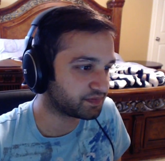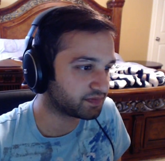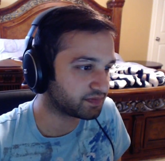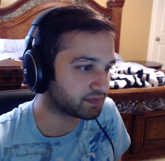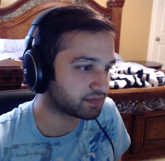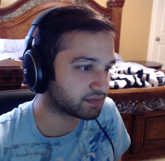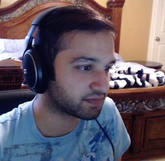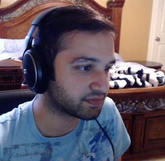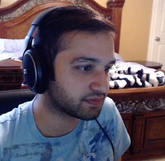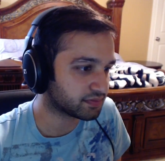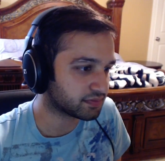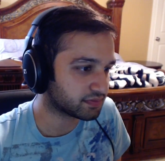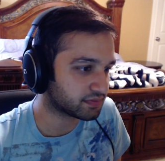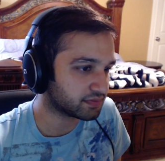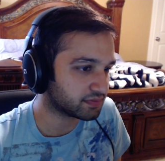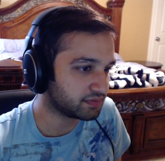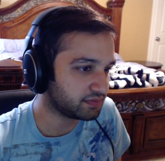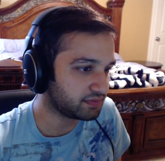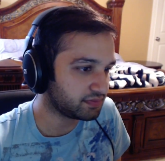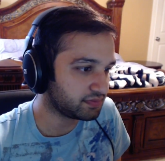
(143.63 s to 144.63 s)

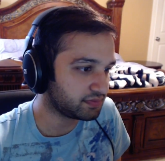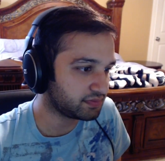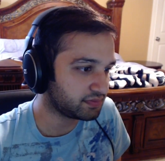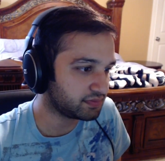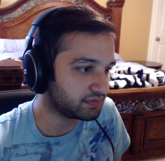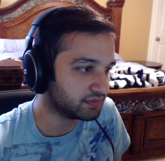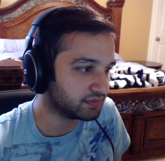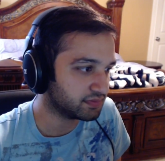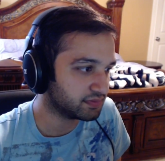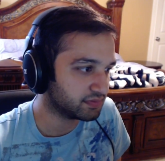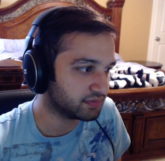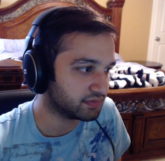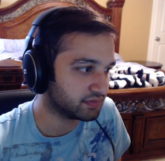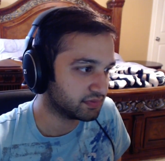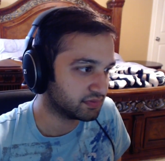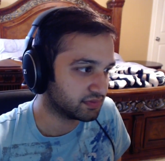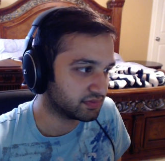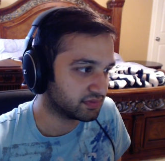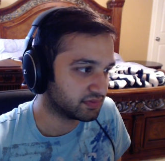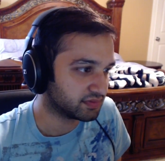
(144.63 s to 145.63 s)

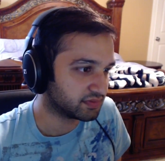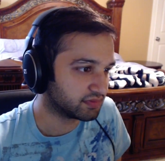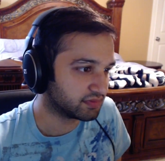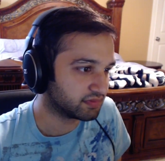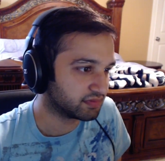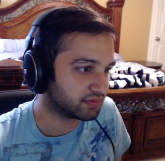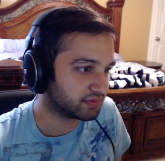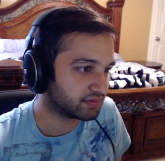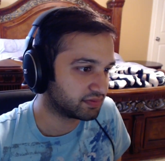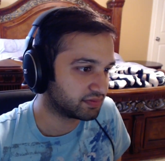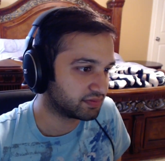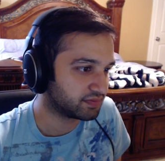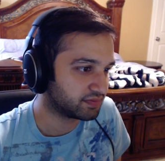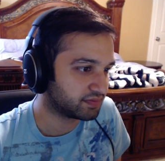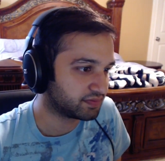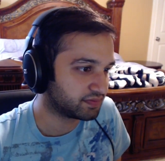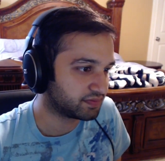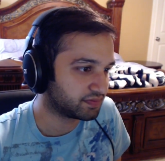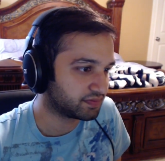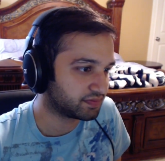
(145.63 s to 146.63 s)

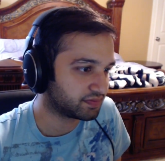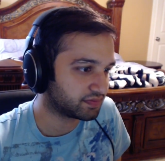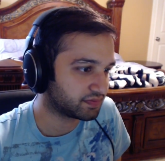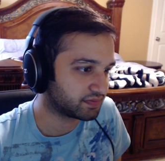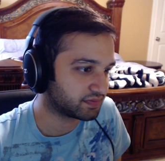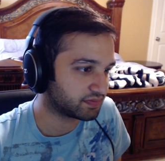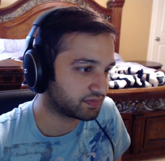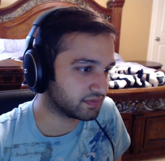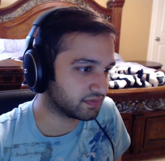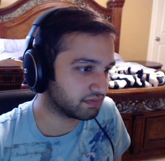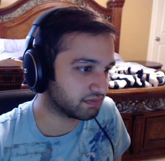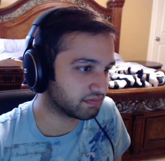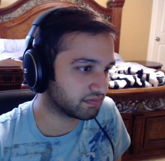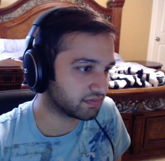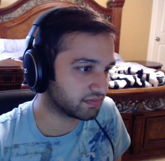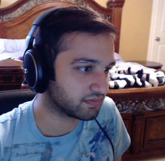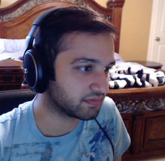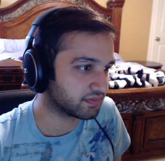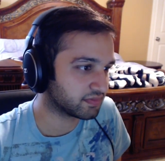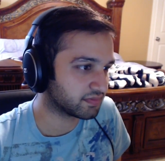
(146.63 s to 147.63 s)

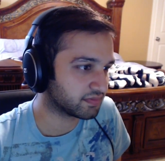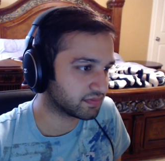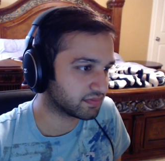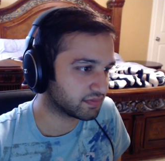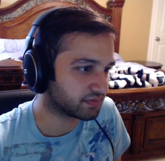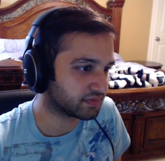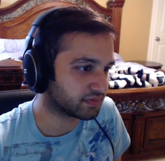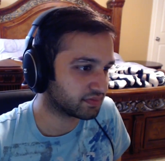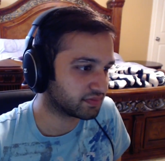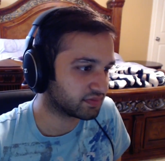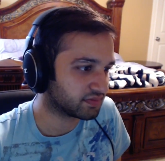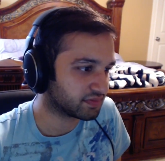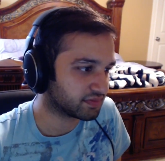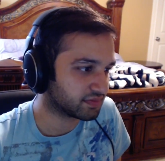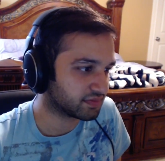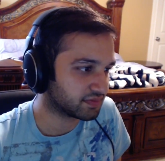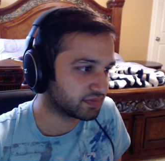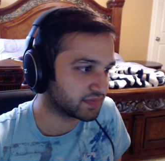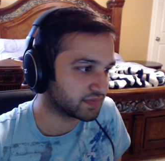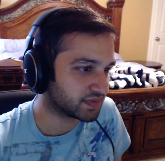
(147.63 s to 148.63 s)

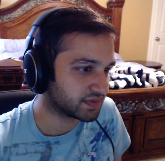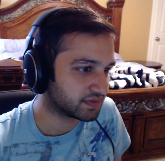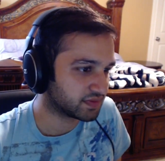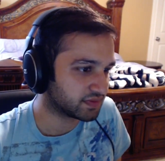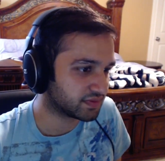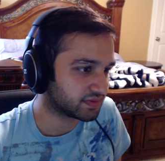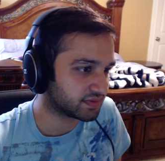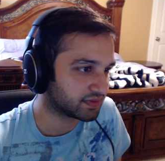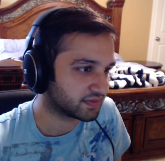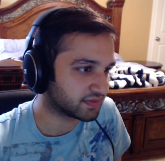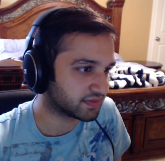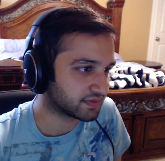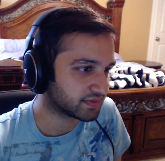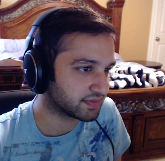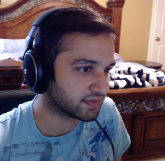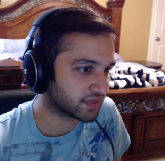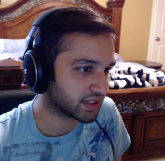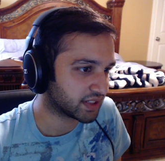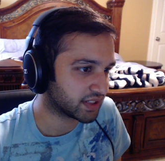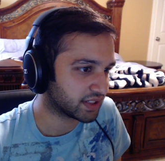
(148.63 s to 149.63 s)
Nobody speaks.